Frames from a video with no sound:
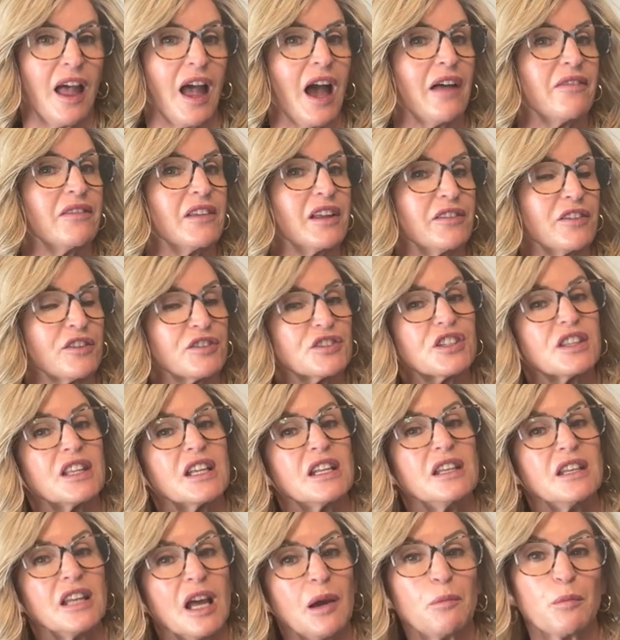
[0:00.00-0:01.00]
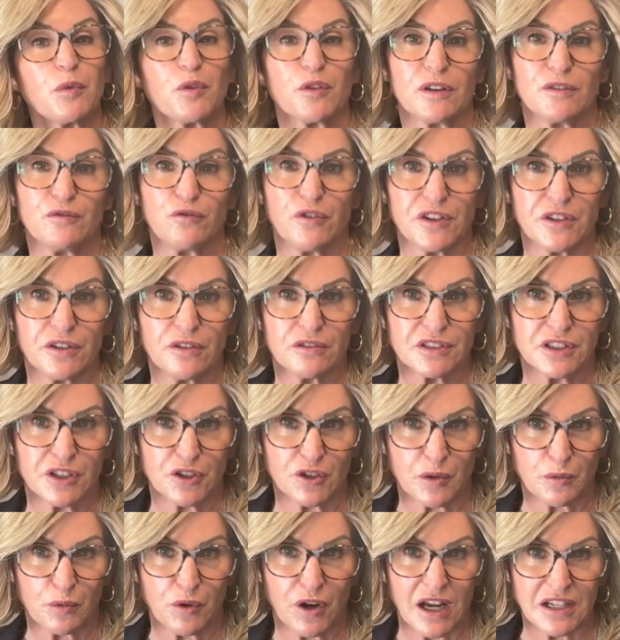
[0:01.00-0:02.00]
And then there's the number of windows in
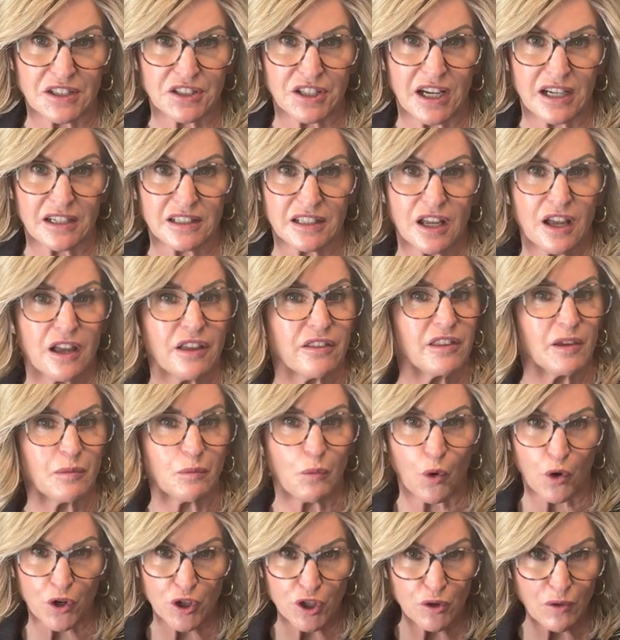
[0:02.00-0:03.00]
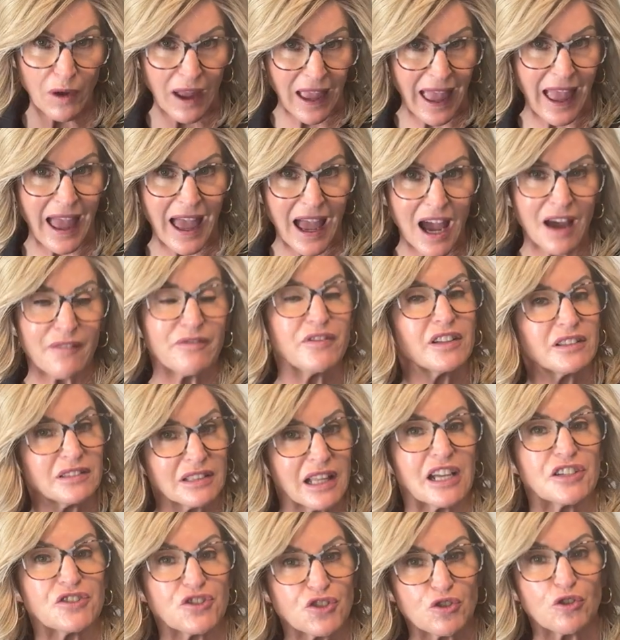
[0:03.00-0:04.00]
your project. The more you have, the
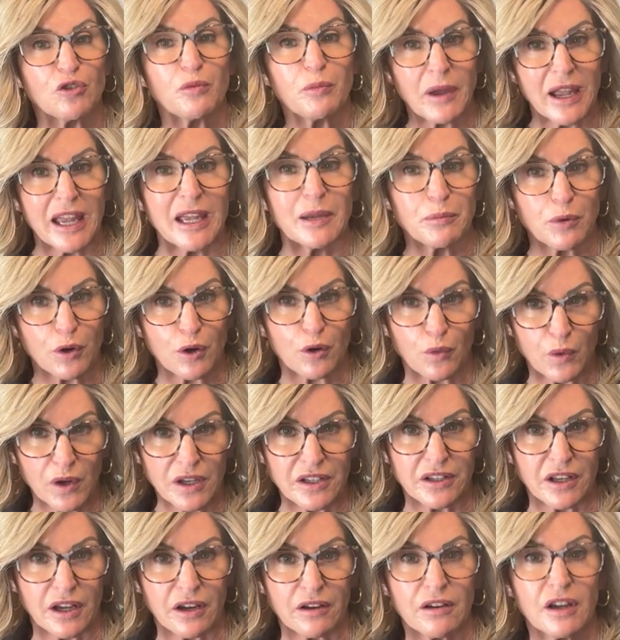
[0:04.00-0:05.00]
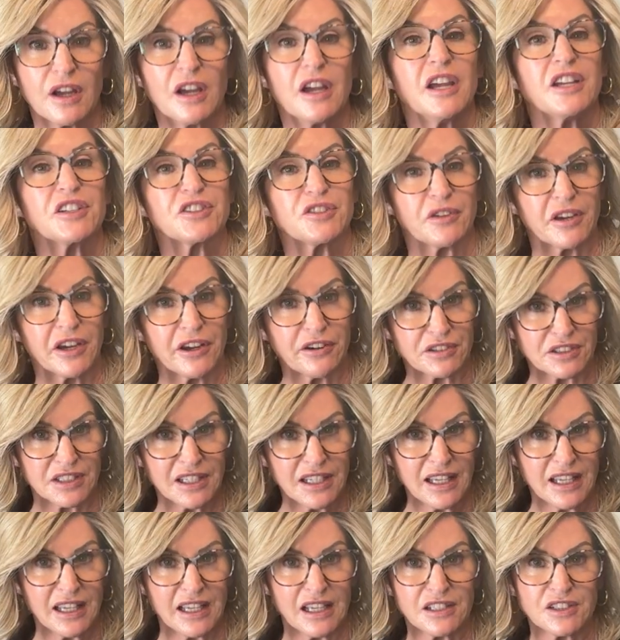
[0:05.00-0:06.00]
less you'll pay per window. So here's a
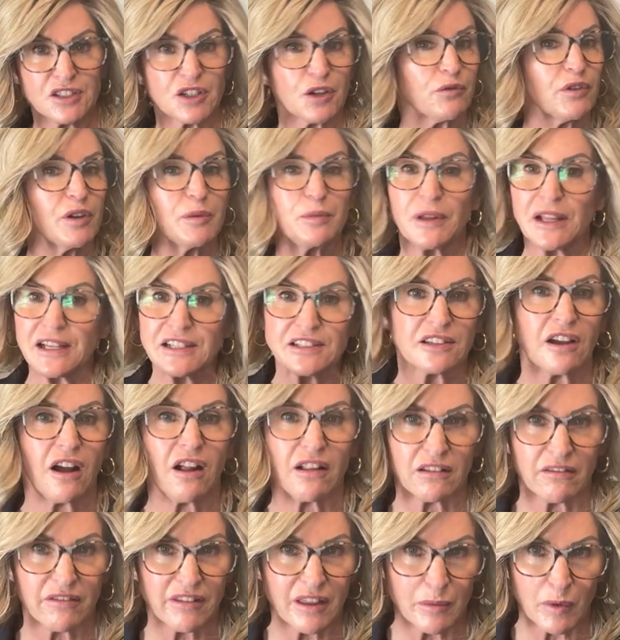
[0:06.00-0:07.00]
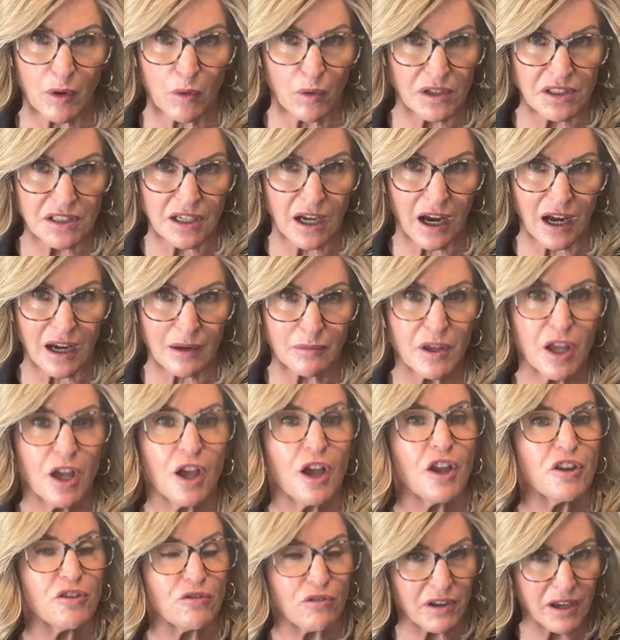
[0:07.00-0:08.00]
hint, replace all of them at one time.
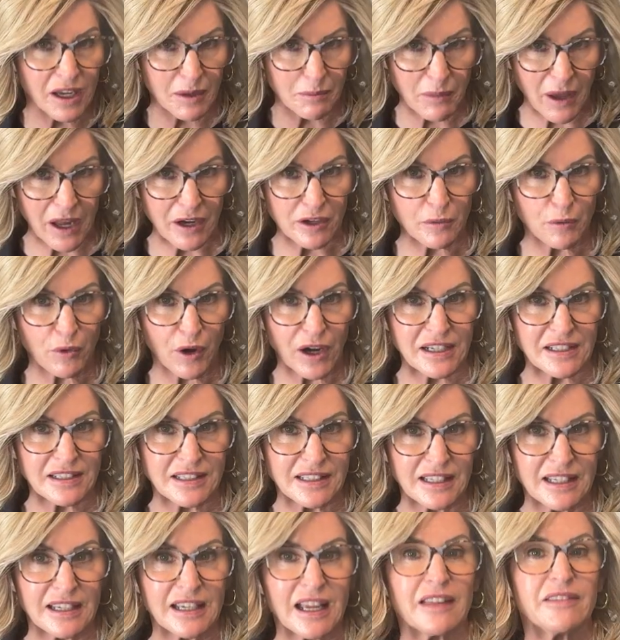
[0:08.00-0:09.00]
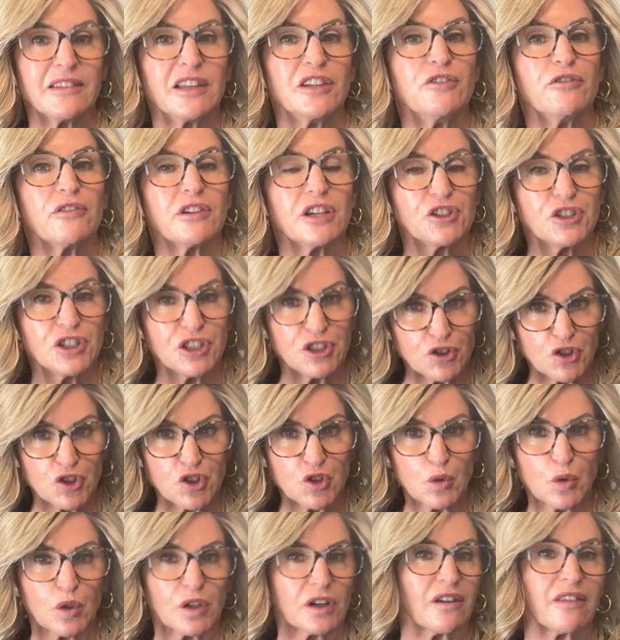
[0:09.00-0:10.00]
You'll get better pricing, and then you can
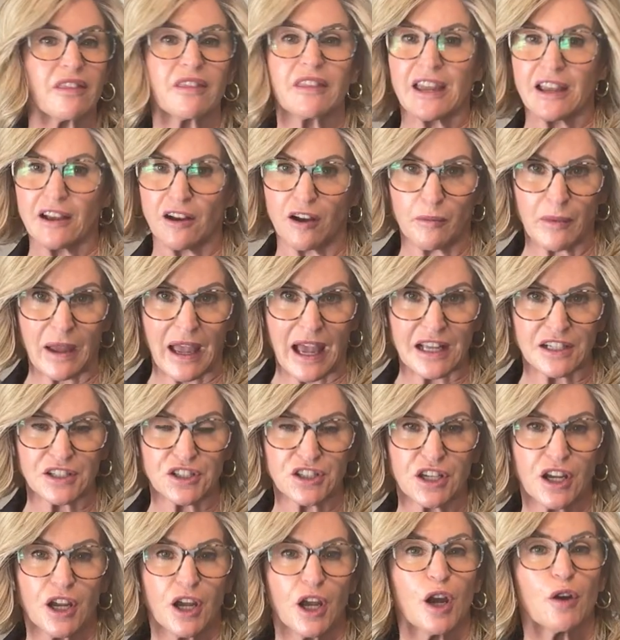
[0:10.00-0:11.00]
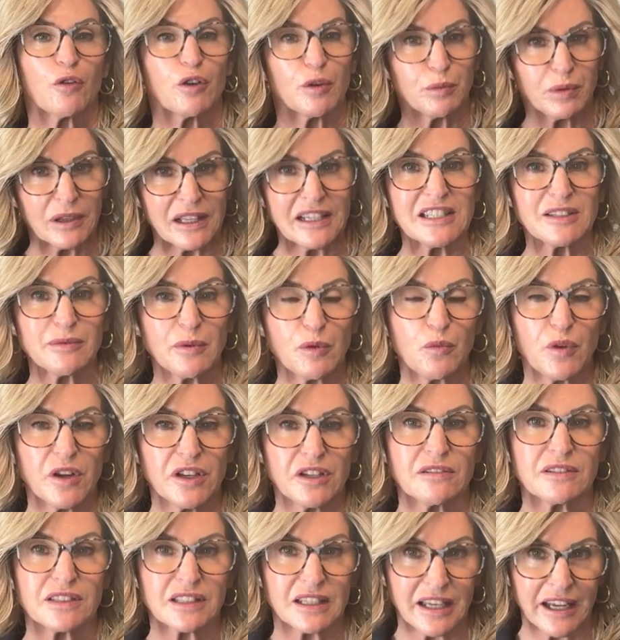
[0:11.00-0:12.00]
ensure they all match. Replacement
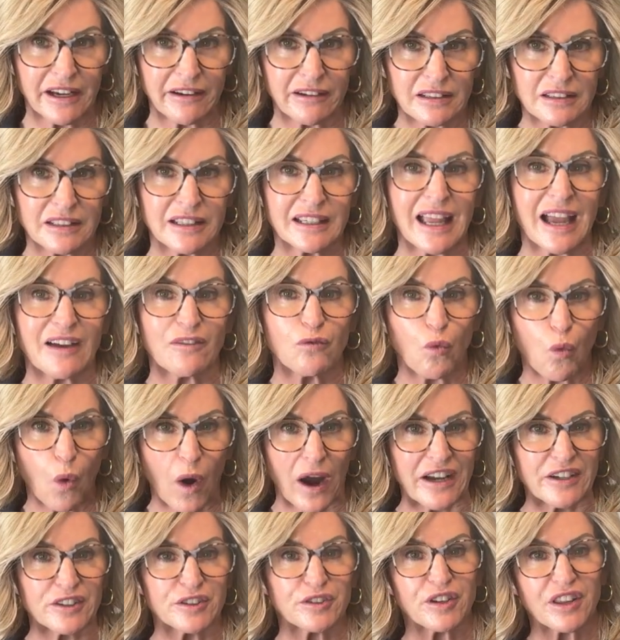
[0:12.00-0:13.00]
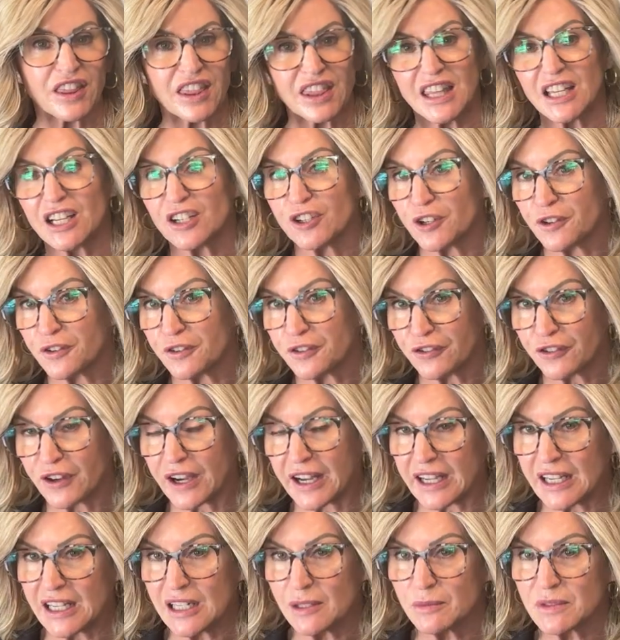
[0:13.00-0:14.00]
windows inherently have wider, thicker
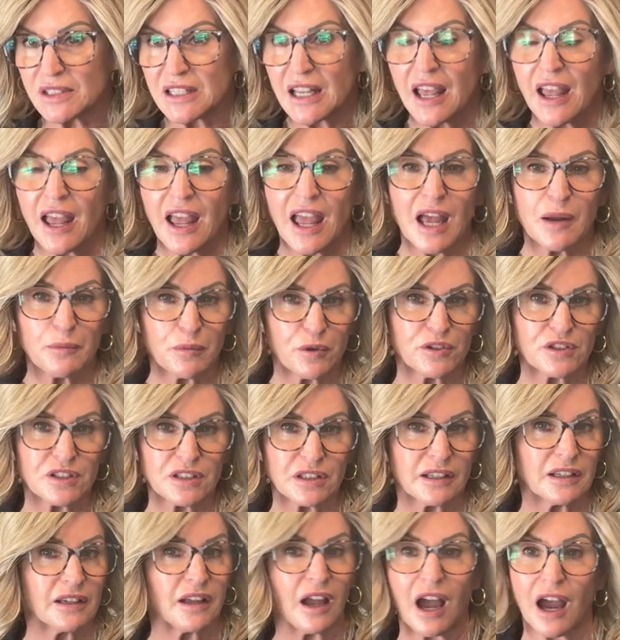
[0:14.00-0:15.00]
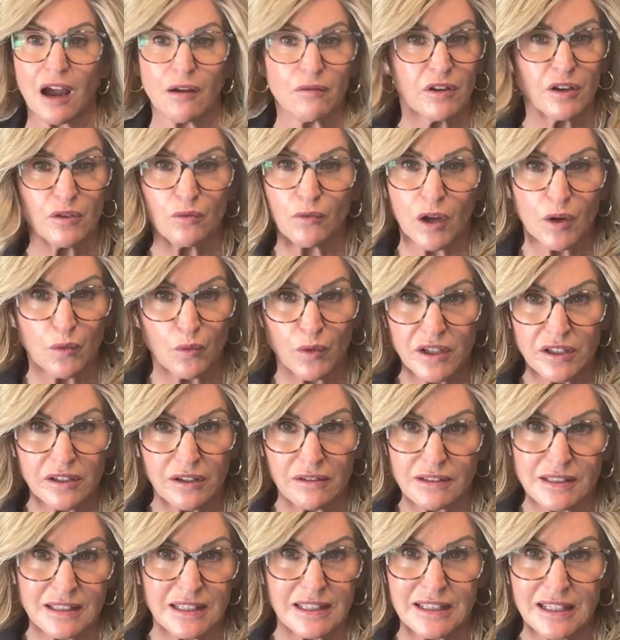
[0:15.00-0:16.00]
frames, and personally, I wouldn't want
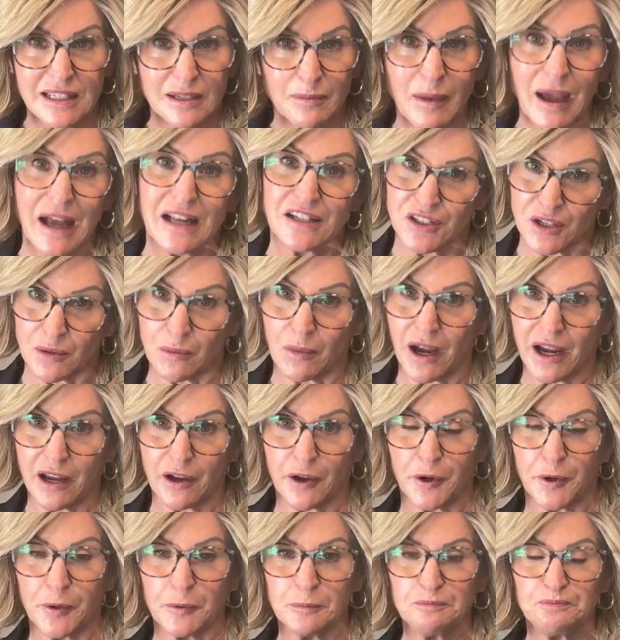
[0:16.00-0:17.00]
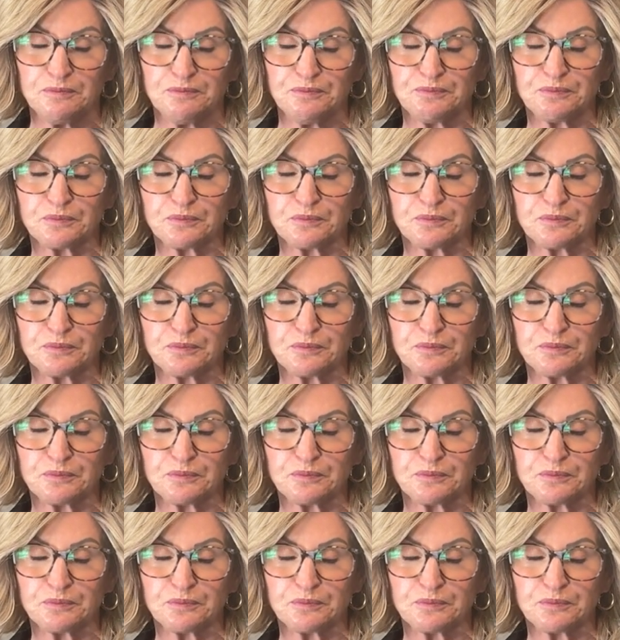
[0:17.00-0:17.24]
windows that didn't match in my home.